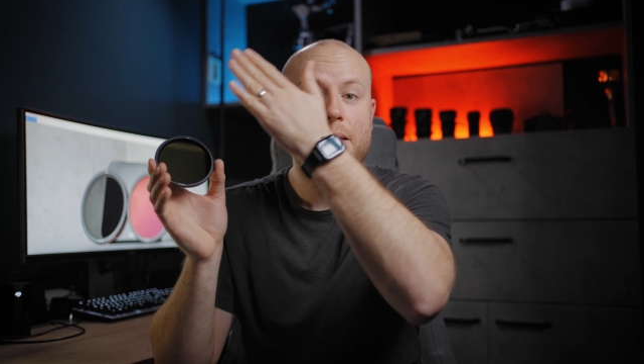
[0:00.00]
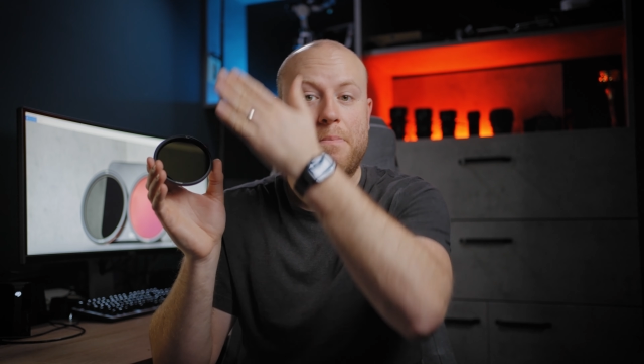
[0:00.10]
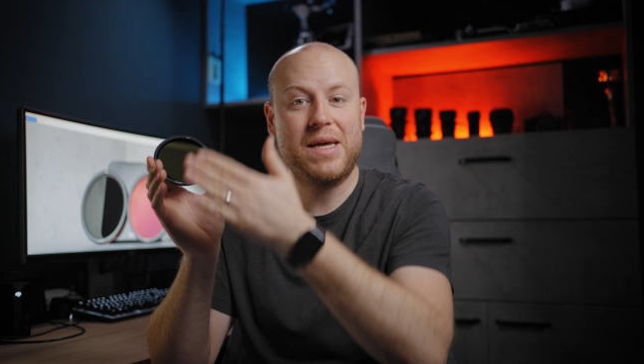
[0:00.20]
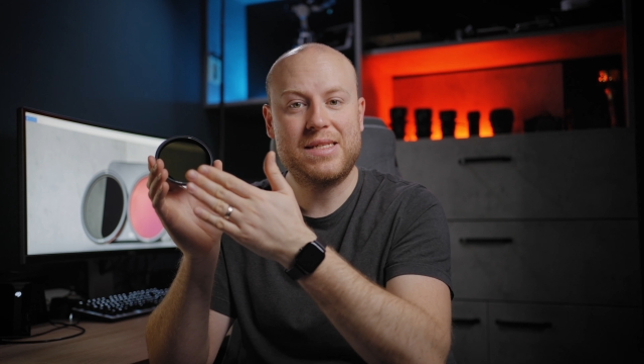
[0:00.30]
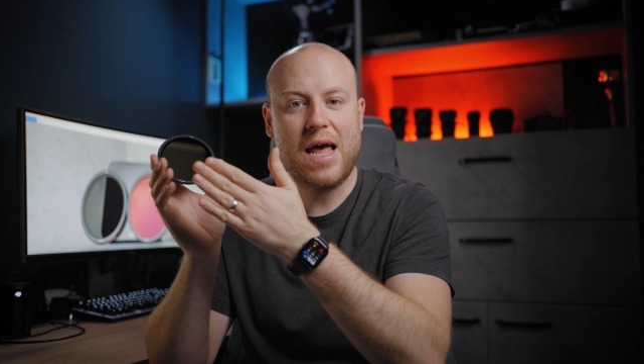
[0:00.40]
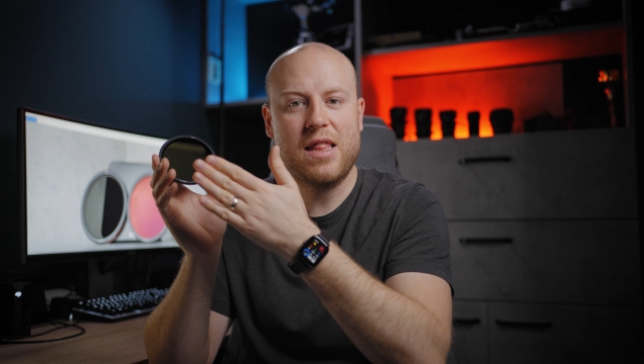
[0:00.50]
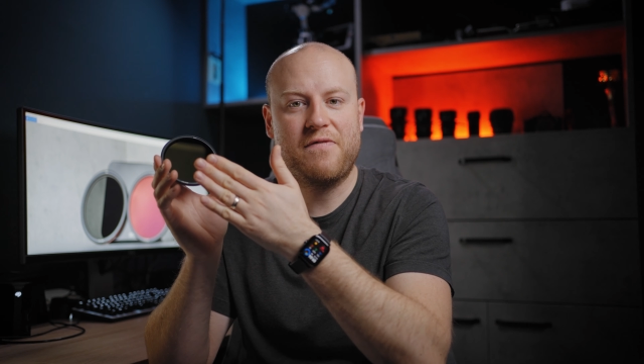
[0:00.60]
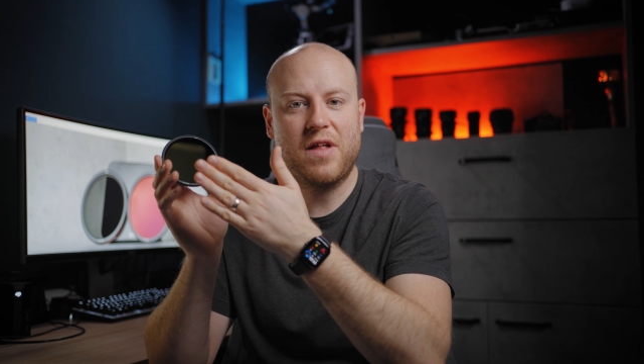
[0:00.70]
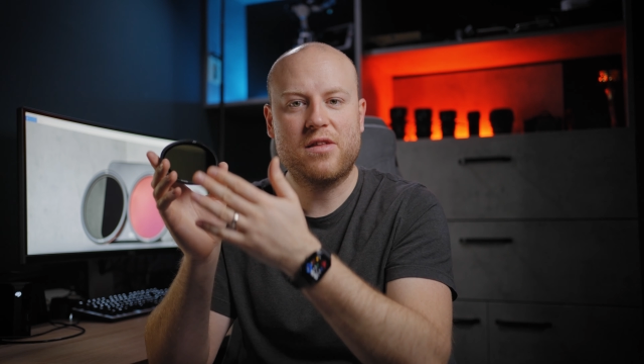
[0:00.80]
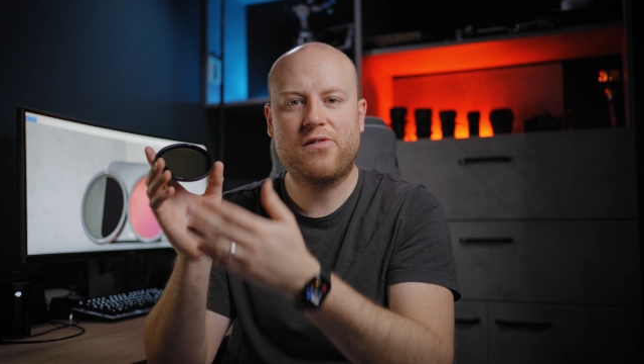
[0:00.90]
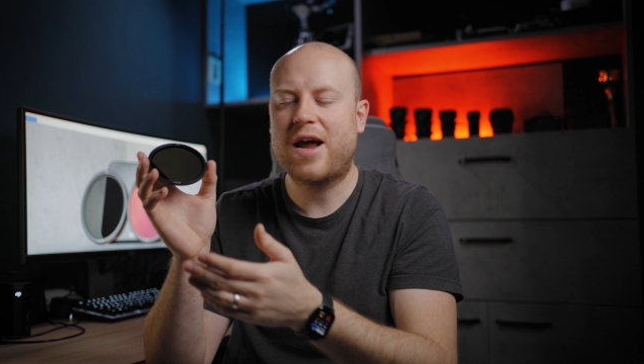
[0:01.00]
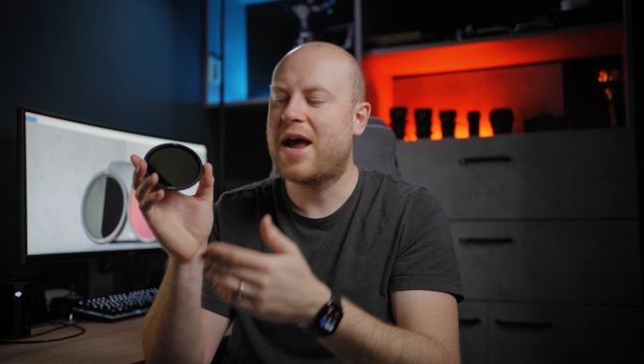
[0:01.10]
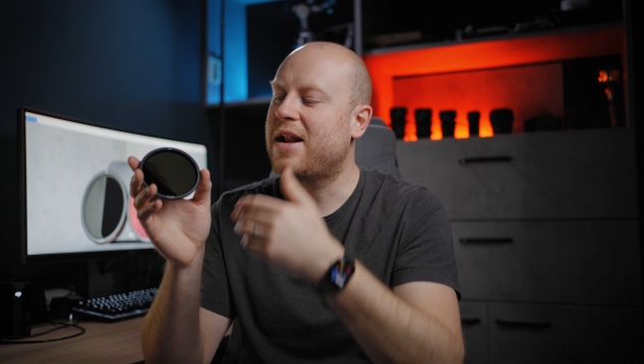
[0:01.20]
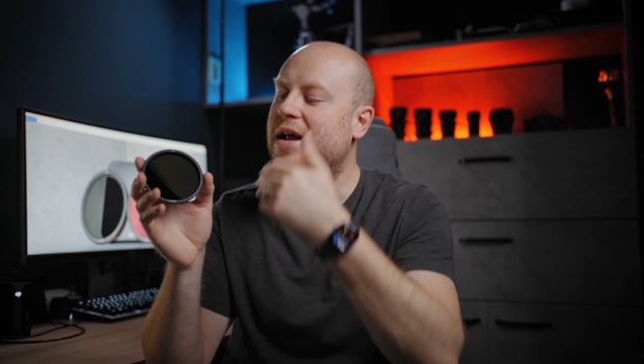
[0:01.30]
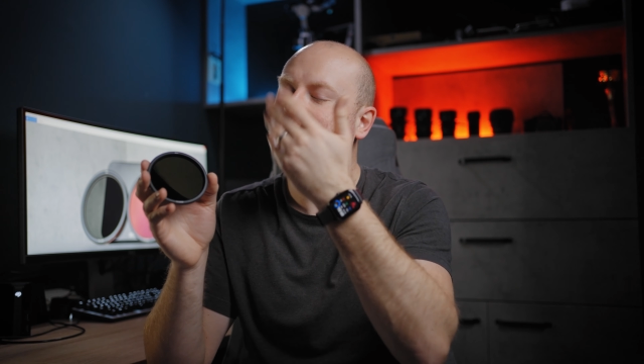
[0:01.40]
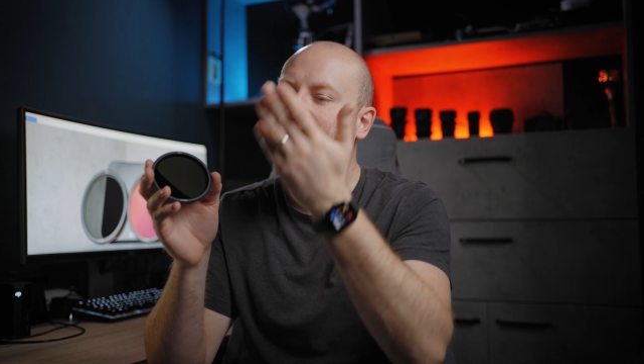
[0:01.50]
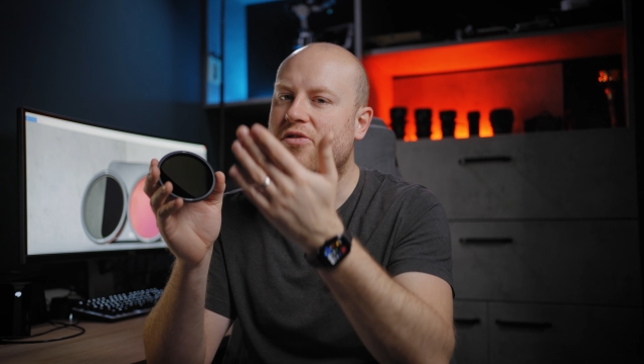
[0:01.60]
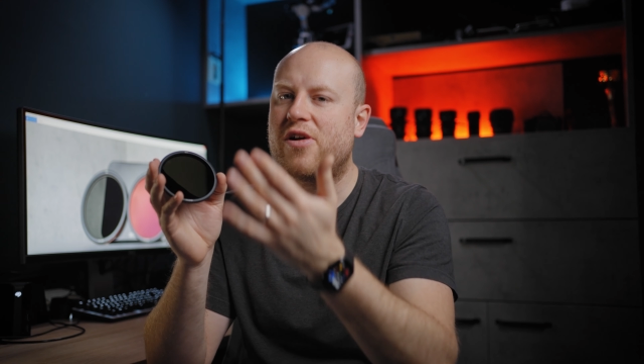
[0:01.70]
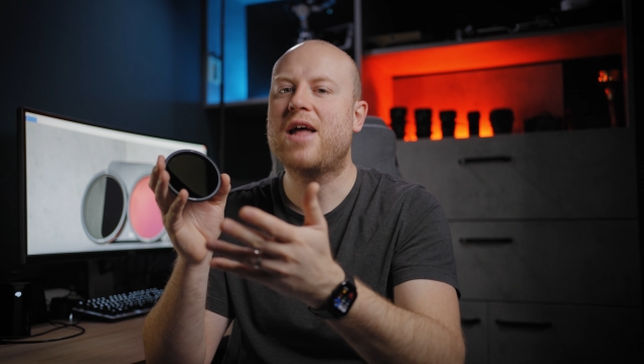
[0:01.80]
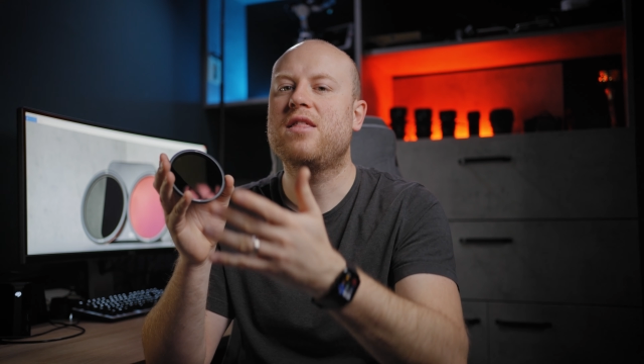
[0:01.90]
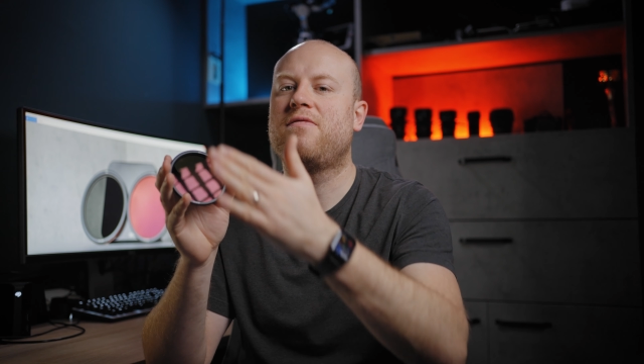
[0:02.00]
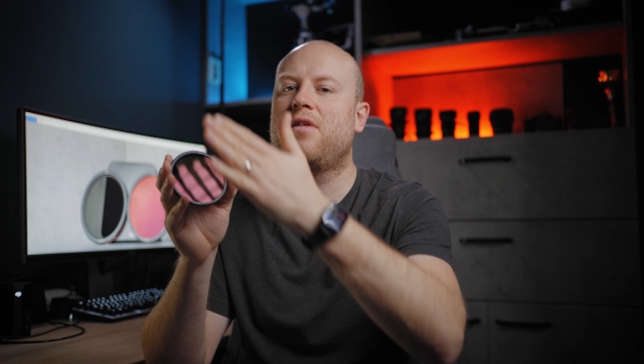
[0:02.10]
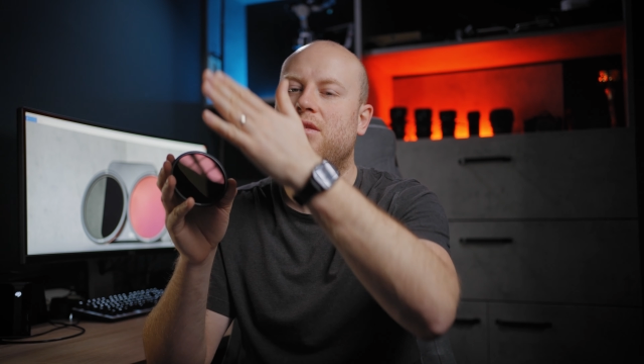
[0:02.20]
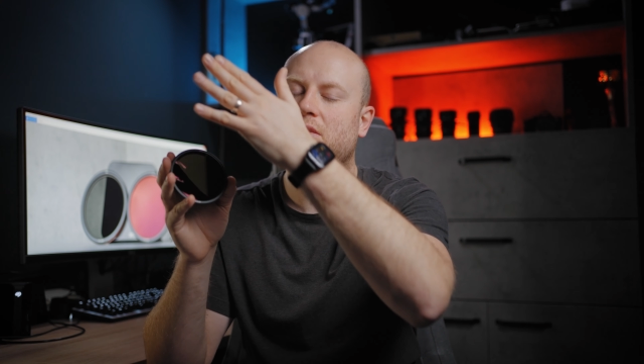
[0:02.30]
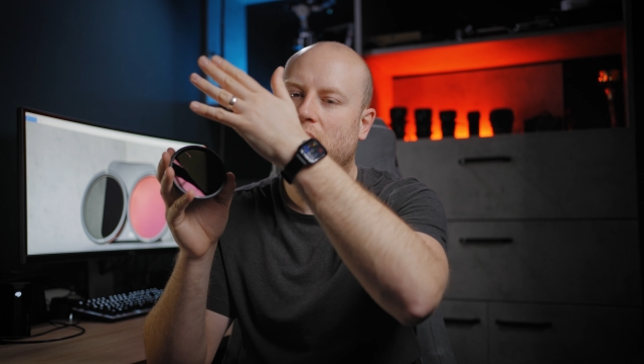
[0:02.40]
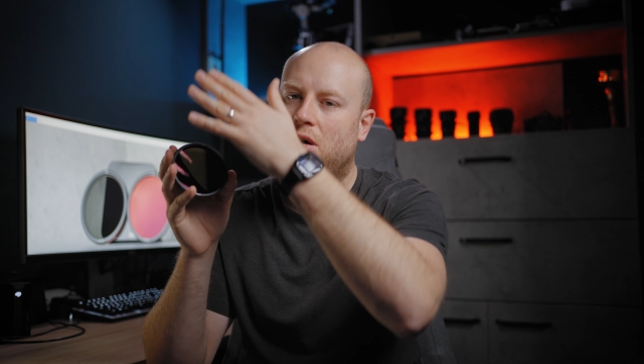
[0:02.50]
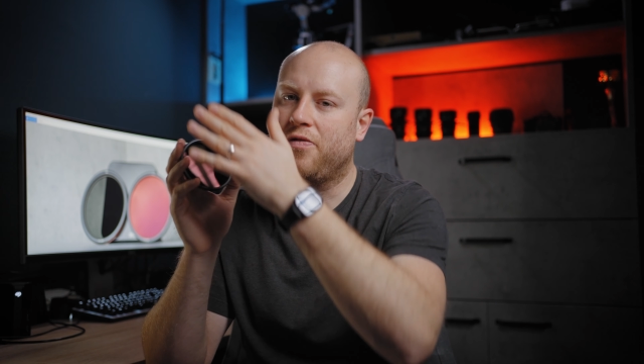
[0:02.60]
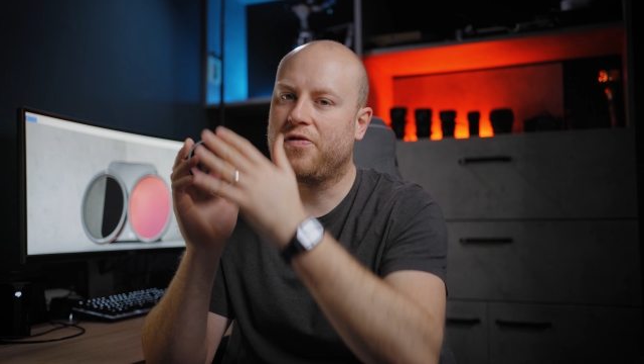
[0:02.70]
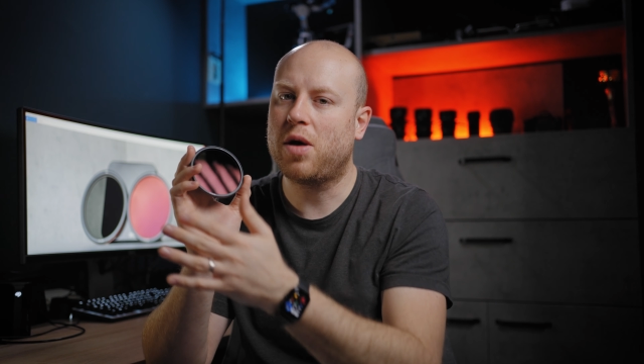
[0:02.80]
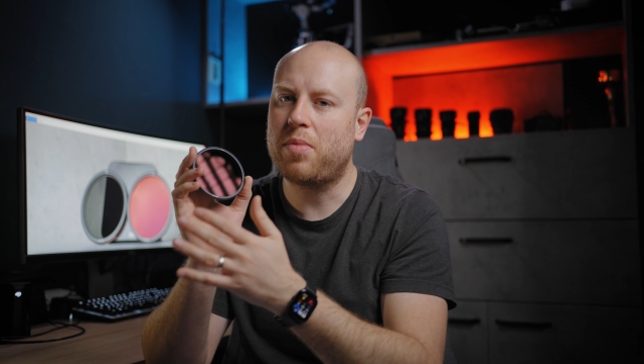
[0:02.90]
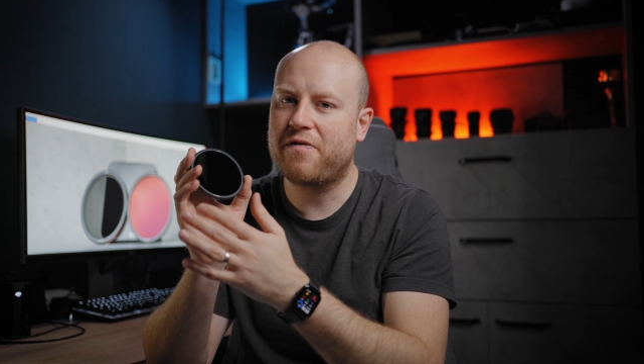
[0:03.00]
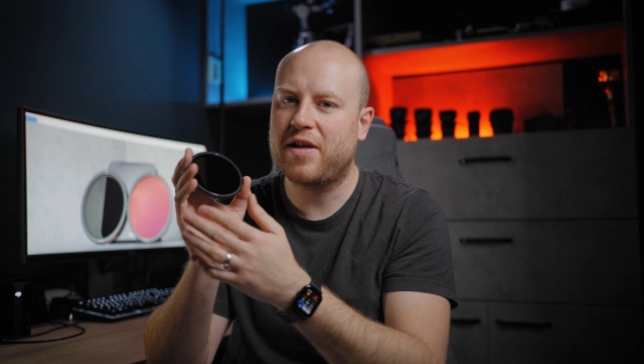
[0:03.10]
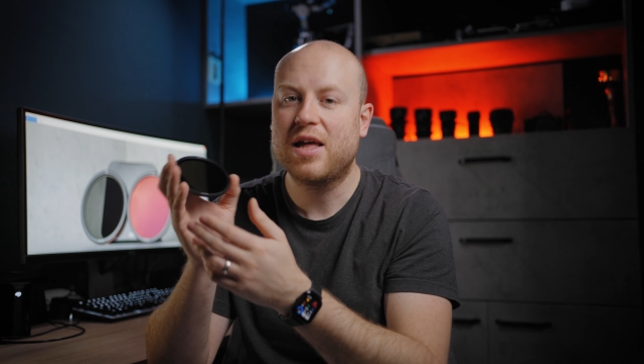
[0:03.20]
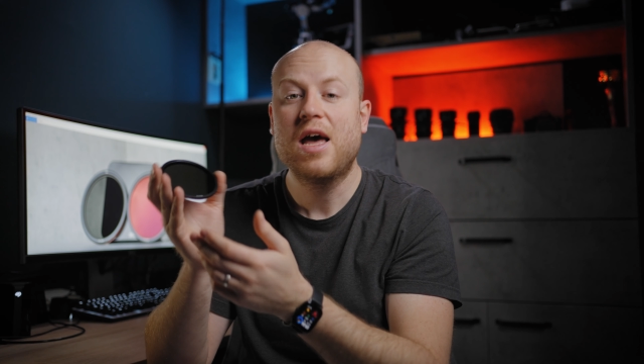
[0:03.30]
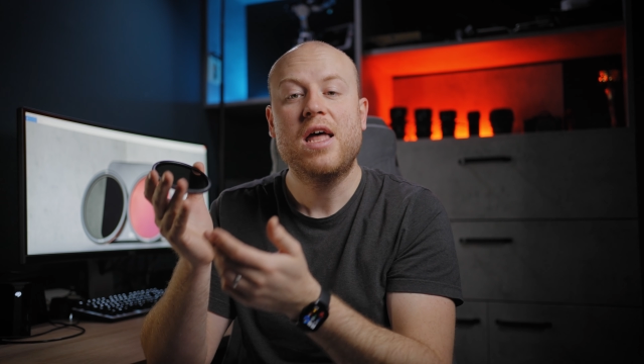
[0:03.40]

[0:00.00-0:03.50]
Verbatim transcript: mist ND filter and another ND filter on top of it